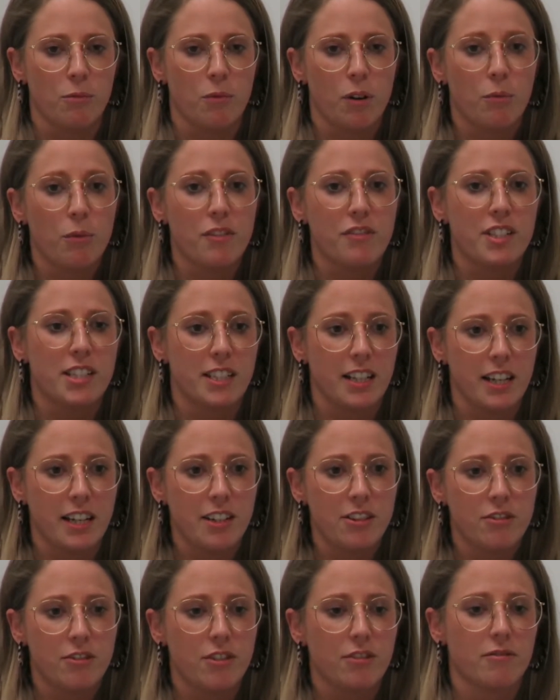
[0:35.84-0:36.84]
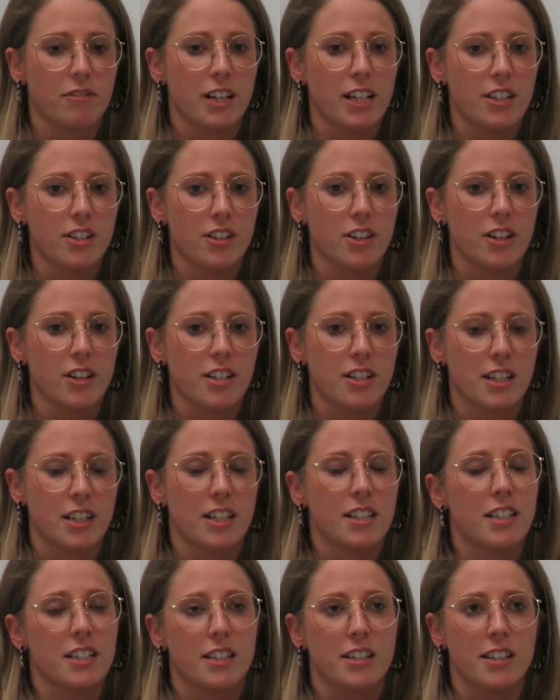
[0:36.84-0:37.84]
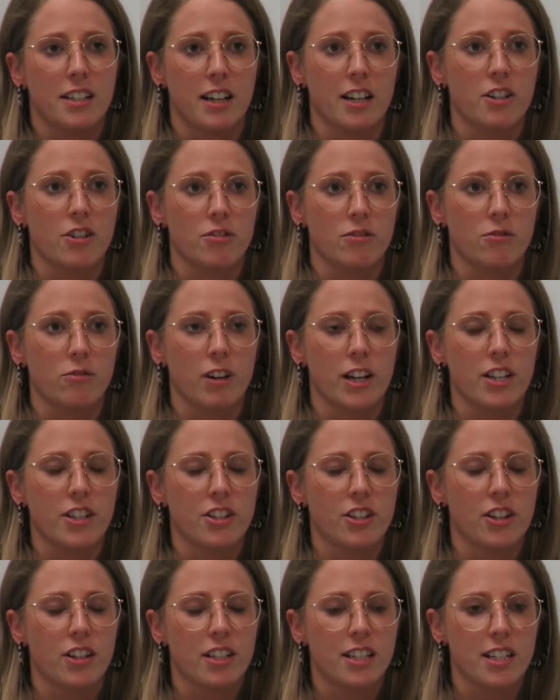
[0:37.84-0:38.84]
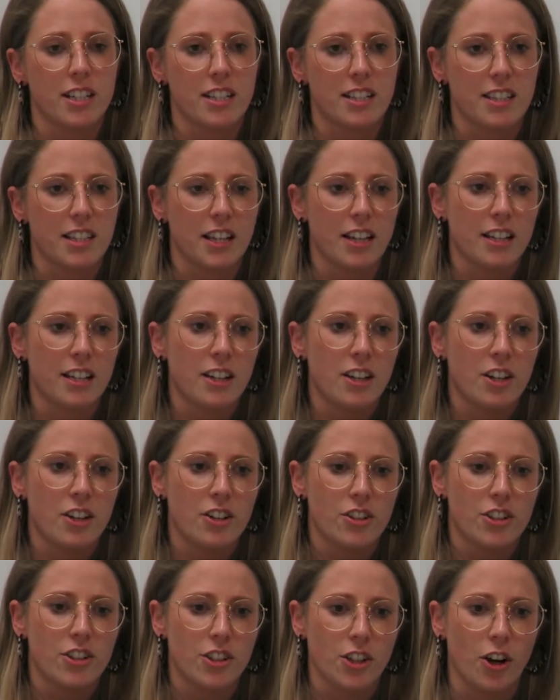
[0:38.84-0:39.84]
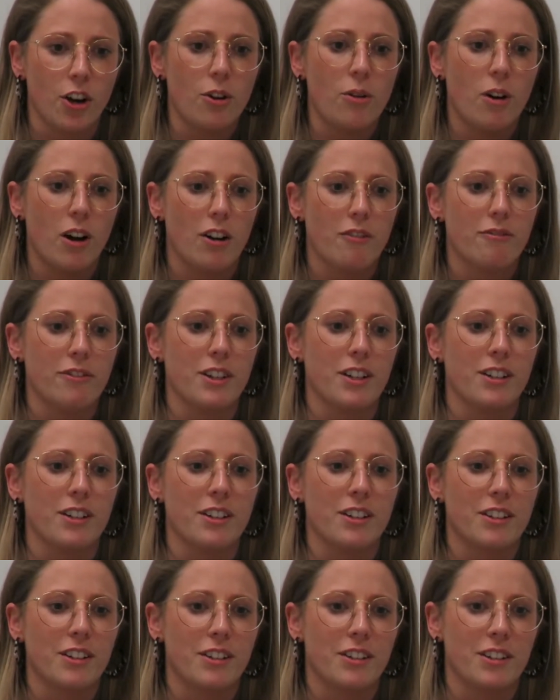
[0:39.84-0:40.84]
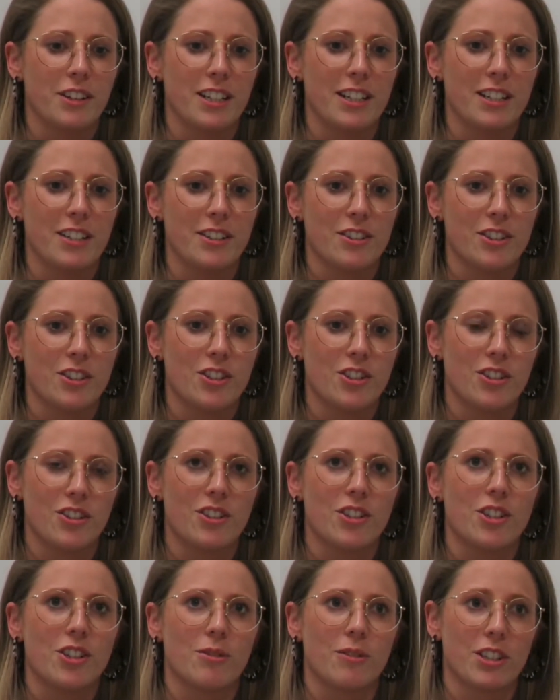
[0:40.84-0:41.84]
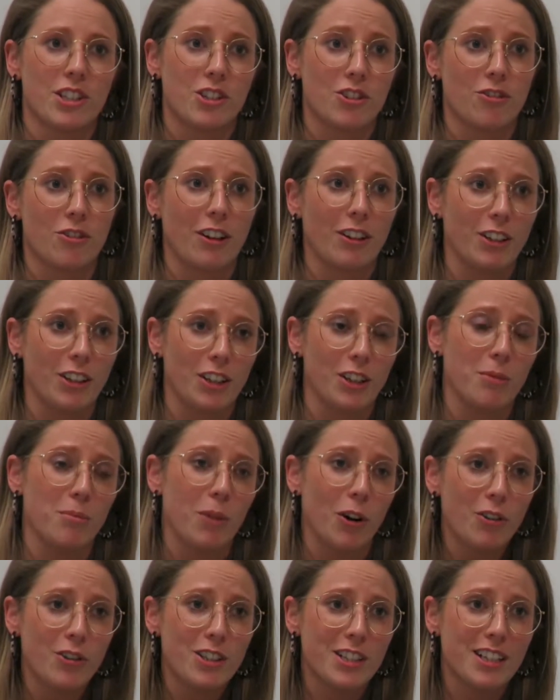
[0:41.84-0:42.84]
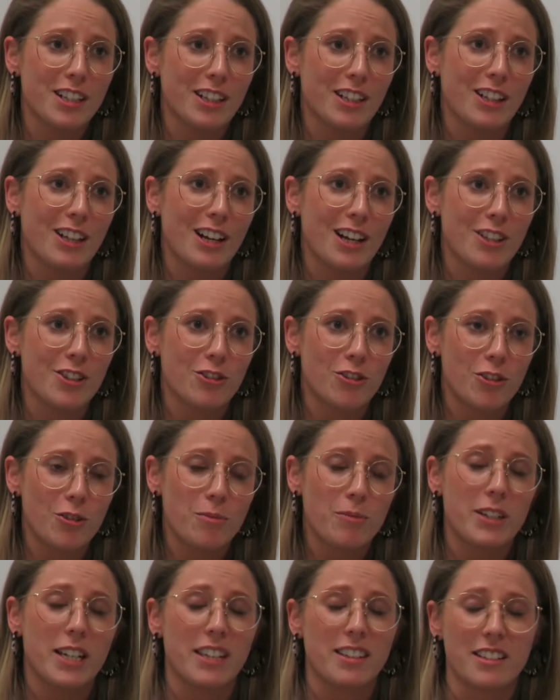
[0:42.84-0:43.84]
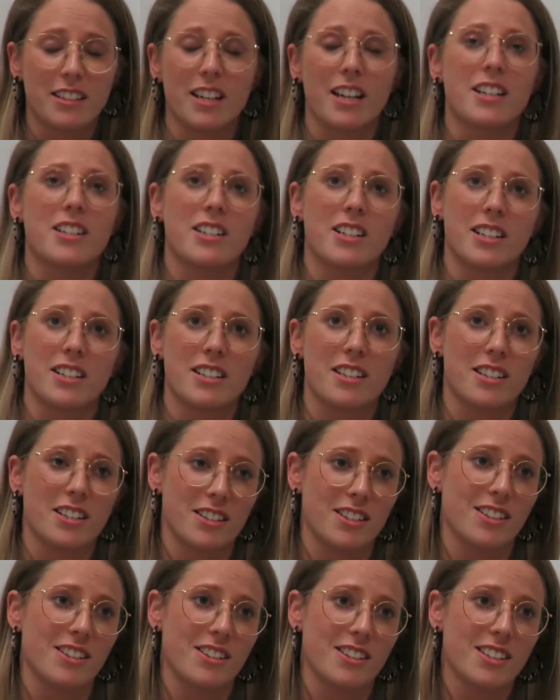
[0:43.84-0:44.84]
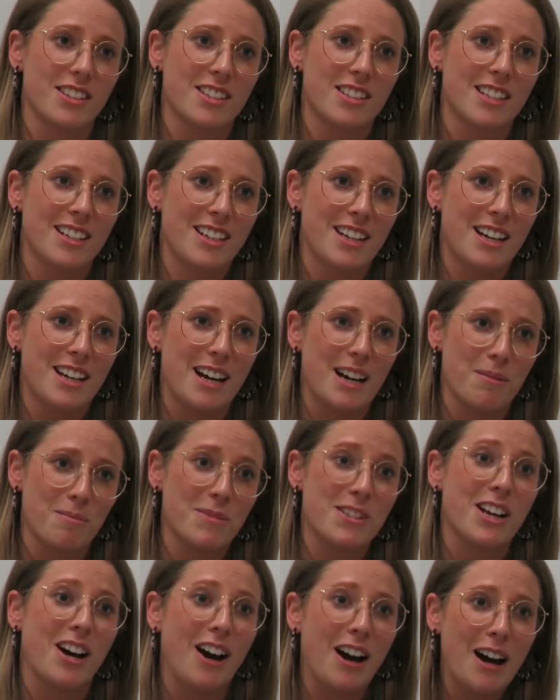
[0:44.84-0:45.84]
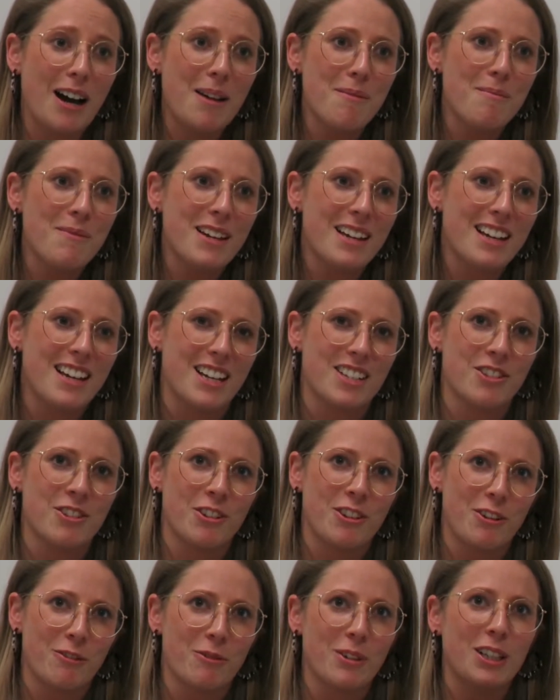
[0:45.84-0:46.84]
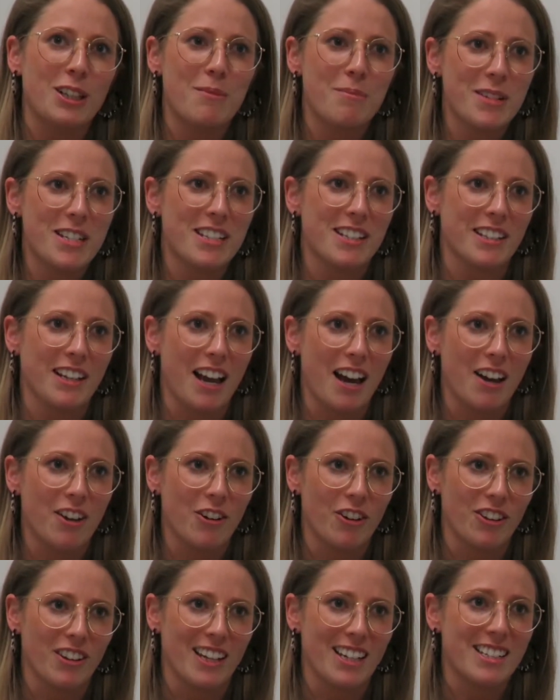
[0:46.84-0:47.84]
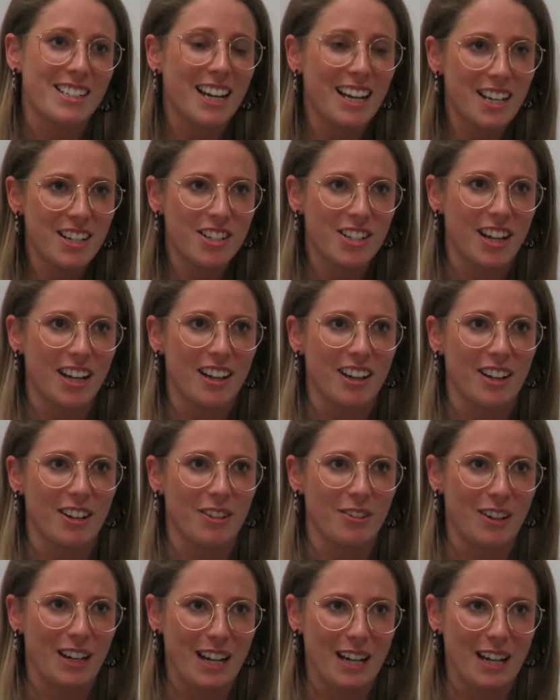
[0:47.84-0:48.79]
What we've seen through the research, and it's international research, is that so often the students who are struggling the most in the classroom get the teaching assistants time, and so they're really missing out on that teacher